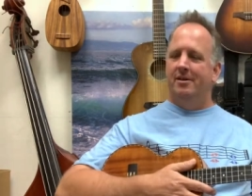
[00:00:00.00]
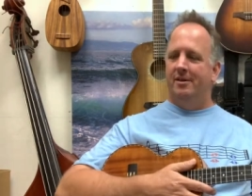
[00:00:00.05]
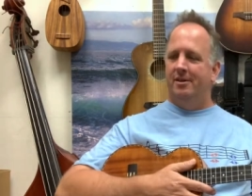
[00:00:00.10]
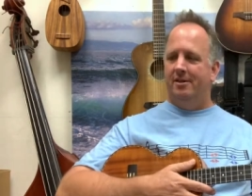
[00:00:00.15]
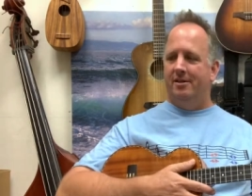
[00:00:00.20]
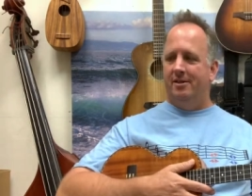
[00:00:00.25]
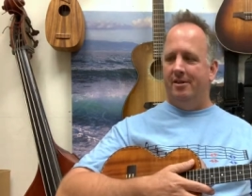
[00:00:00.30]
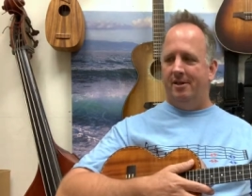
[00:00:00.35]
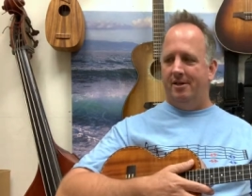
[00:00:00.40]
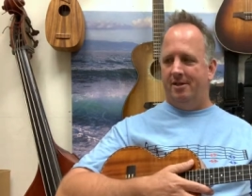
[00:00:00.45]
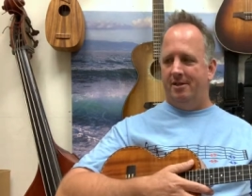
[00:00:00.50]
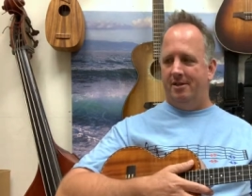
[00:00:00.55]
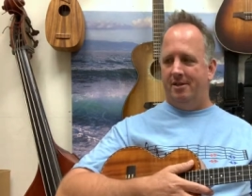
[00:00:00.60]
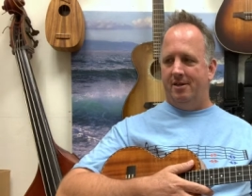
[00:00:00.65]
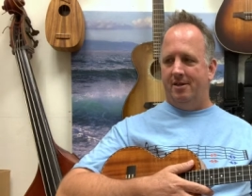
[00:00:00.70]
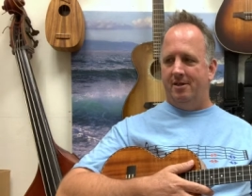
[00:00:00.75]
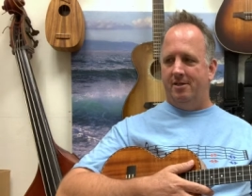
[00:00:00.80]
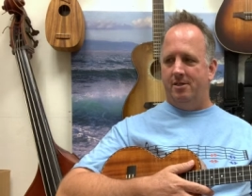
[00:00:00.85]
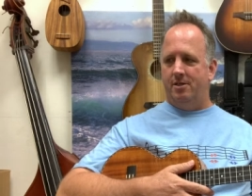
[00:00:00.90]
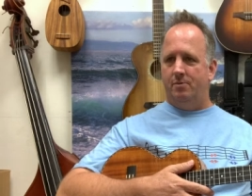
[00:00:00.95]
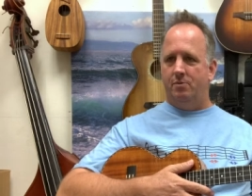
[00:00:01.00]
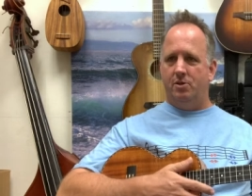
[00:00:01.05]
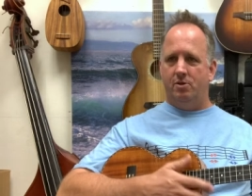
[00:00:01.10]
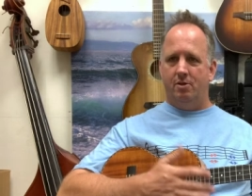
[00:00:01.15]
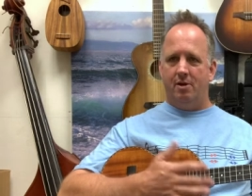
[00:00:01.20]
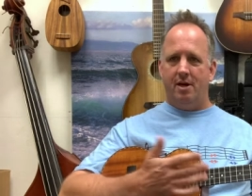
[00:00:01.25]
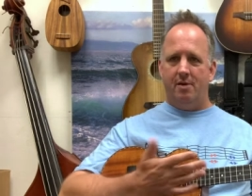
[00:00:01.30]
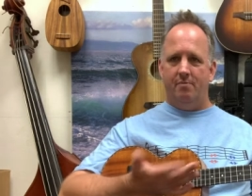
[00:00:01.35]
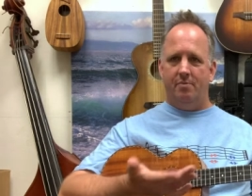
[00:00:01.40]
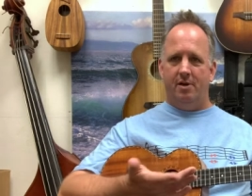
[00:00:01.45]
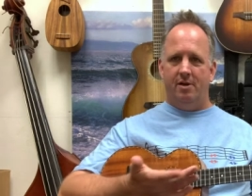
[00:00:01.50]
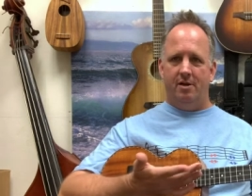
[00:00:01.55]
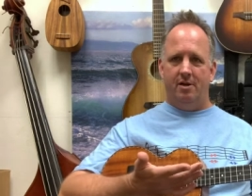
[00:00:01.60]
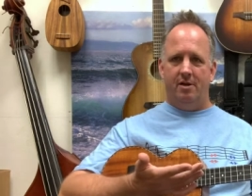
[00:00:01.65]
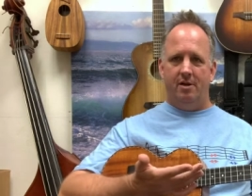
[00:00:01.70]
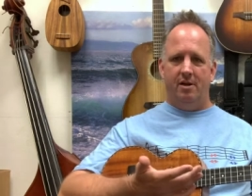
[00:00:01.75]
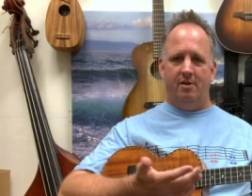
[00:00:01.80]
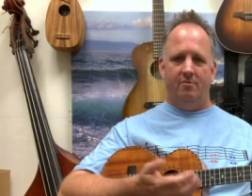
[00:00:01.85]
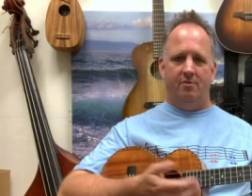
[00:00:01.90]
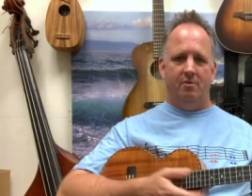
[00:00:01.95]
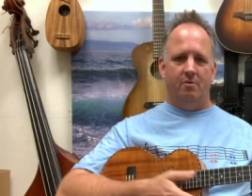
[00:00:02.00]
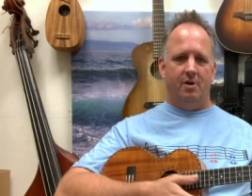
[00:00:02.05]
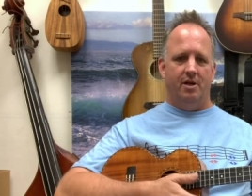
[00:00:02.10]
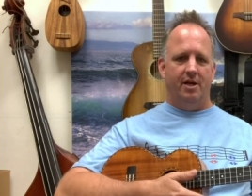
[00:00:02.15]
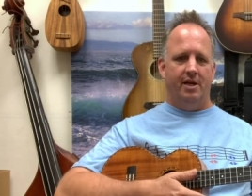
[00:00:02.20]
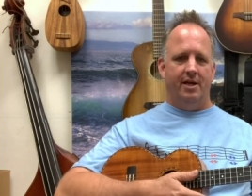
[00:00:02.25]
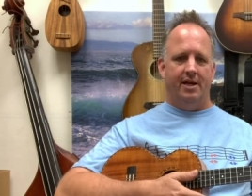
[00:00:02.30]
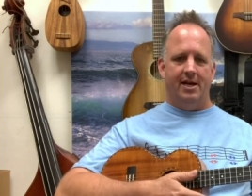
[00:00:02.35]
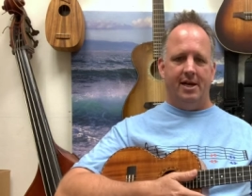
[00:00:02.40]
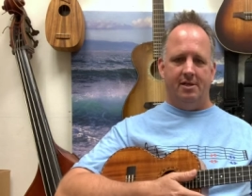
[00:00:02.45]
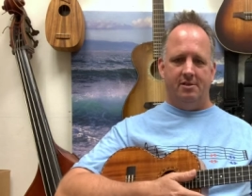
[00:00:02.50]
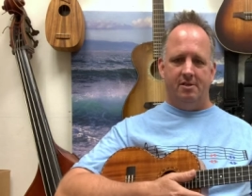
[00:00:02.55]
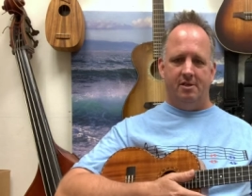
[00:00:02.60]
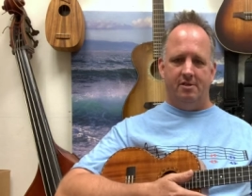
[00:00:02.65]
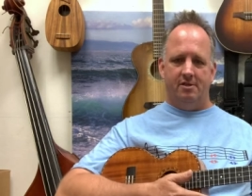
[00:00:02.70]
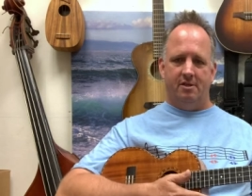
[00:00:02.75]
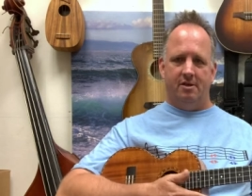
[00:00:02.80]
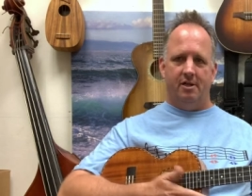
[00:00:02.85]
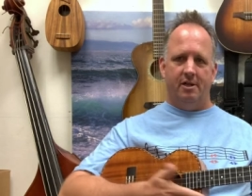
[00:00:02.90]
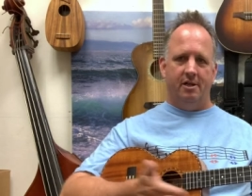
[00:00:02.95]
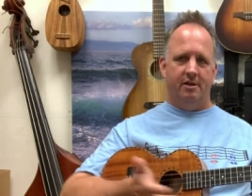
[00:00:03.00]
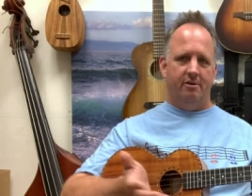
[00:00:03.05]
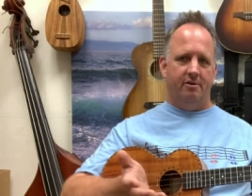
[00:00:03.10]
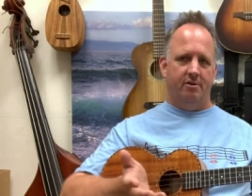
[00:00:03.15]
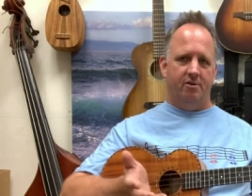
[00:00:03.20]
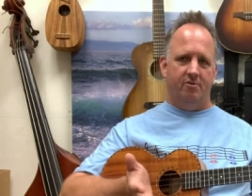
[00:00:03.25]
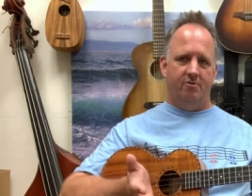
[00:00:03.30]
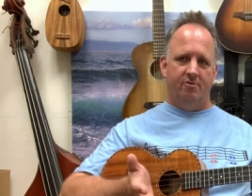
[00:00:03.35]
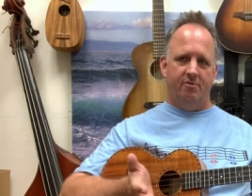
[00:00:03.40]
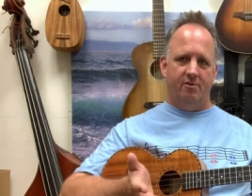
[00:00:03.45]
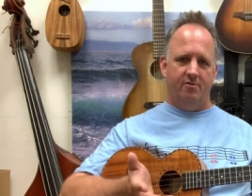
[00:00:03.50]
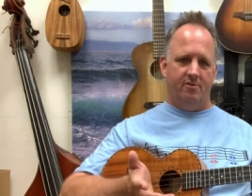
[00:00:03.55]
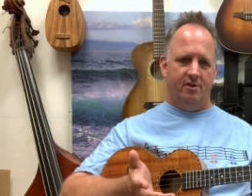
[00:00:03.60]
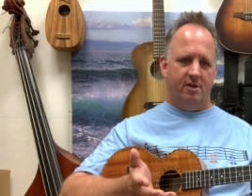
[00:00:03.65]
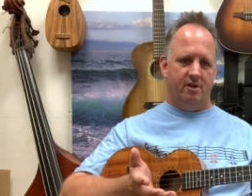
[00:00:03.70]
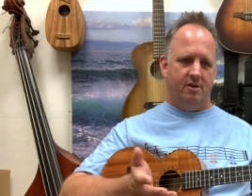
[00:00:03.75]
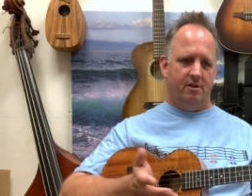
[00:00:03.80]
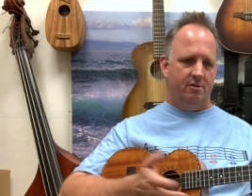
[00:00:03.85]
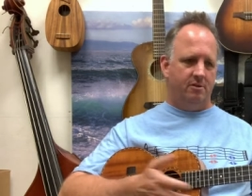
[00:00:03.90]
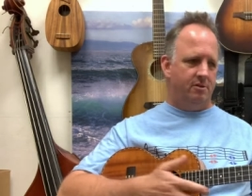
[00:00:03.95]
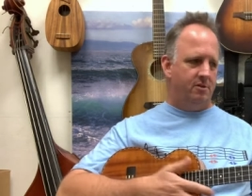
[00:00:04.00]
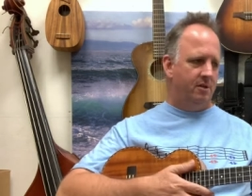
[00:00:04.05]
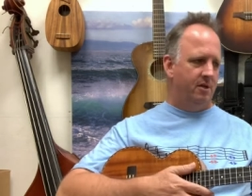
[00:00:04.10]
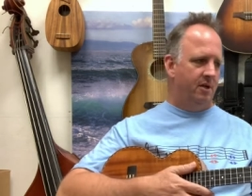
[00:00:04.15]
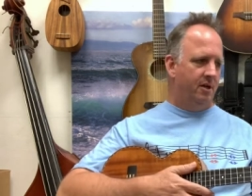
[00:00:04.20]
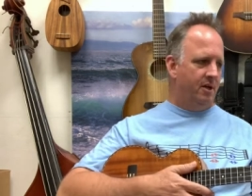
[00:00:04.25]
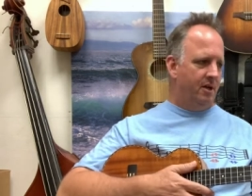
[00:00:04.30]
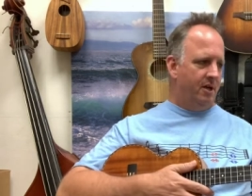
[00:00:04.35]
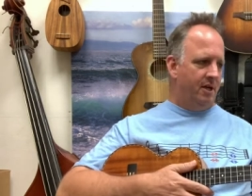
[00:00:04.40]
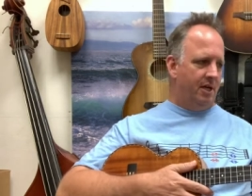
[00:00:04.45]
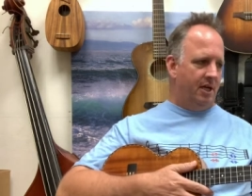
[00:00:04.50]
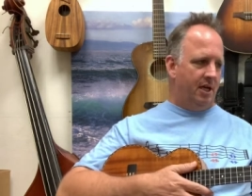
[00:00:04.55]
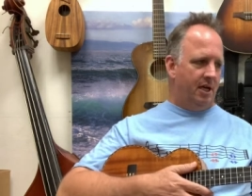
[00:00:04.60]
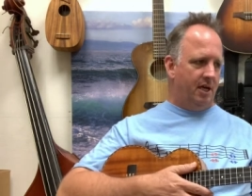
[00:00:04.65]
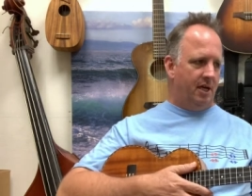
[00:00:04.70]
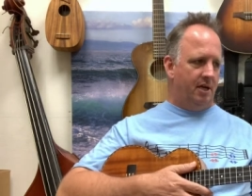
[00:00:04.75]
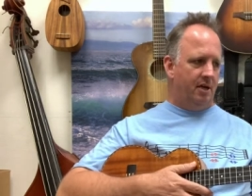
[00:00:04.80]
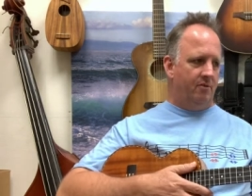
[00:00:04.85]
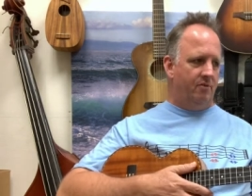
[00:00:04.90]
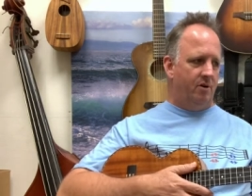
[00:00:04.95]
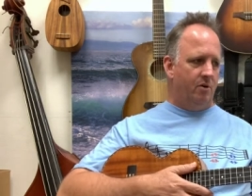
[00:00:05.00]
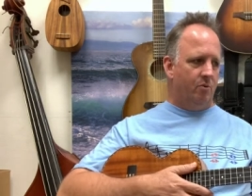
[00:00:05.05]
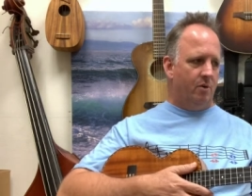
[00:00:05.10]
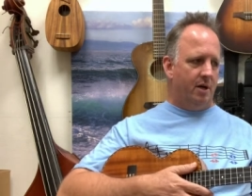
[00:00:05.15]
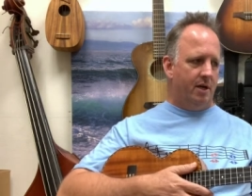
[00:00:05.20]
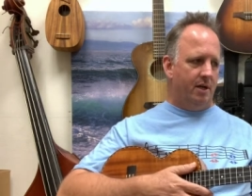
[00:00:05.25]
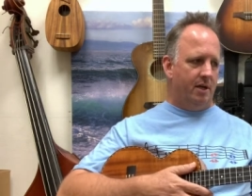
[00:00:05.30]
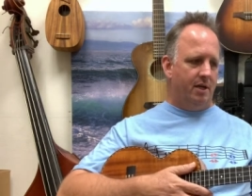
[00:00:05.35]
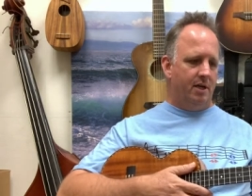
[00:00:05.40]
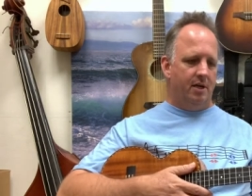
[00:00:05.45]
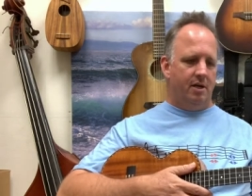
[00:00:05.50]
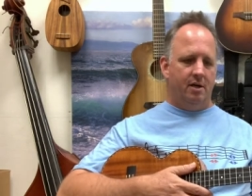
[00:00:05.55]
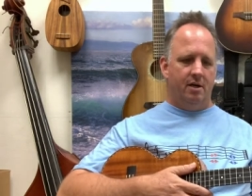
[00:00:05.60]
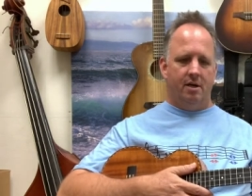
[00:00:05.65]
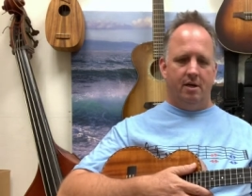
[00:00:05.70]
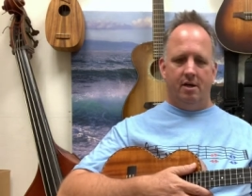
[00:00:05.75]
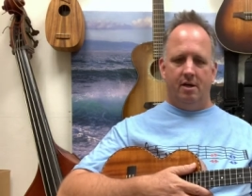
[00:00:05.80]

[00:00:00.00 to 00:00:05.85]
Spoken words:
click the subscribe button if you want to get access to all our other free videos, and if you want to get